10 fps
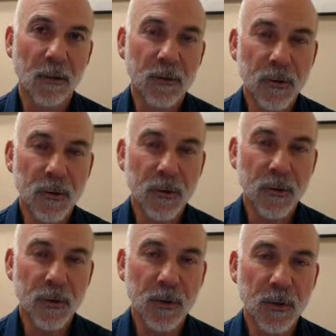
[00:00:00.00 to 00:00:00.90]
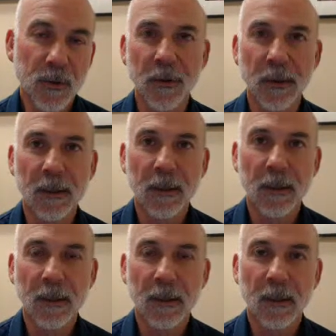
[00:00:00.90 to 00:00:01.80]
True health
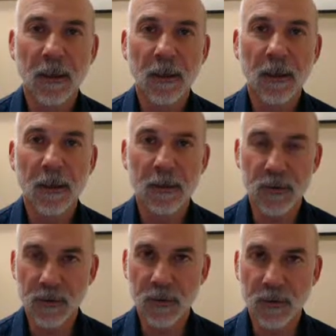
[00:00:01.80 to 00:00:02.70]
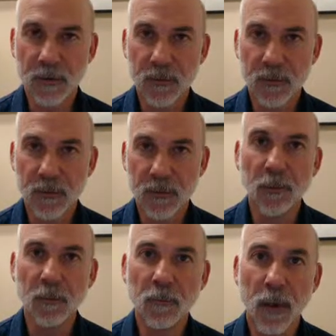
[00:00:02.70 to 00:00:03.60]
is
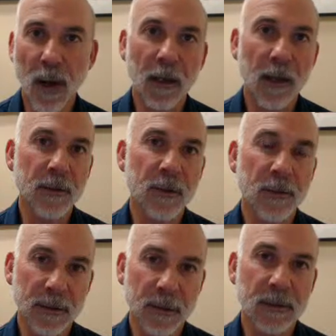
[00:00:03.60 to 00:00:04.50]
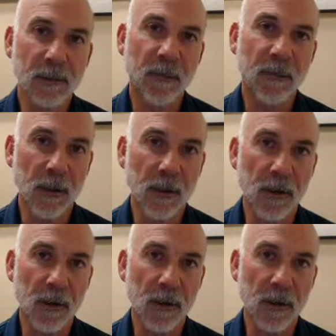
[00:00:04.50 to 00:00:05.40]
true biological system
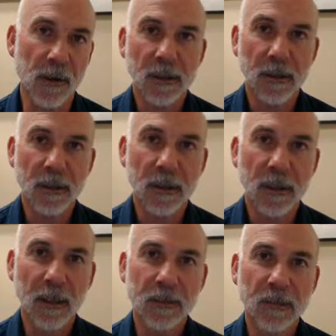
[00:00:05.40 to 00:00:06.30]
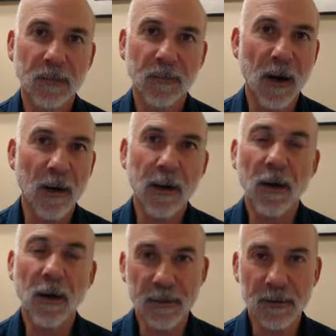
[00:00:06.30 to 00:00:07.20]
function. It's firing
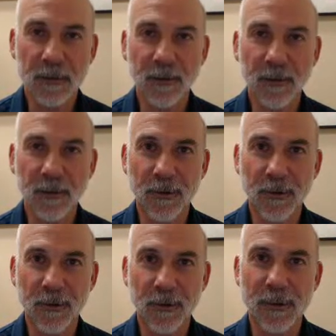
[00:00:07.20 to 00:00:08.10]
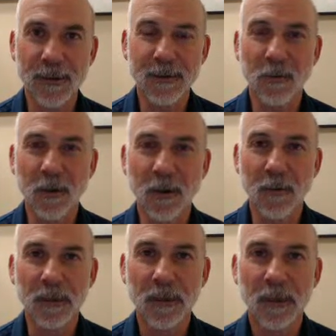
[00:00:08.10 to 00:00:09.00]
on all cylinders, to put it in some terms.